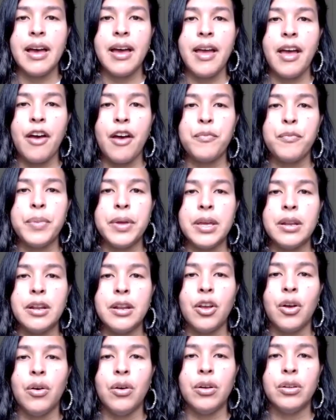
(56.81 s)
I have
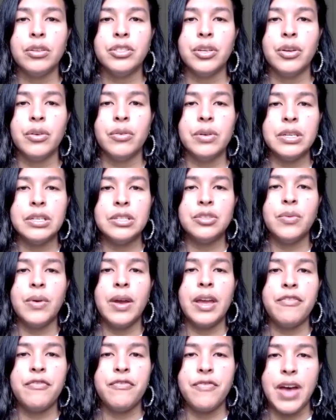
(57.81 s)
been called to go into
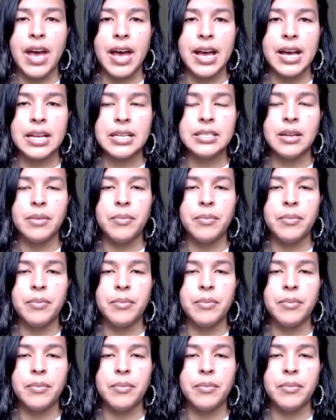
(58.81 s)
a fast.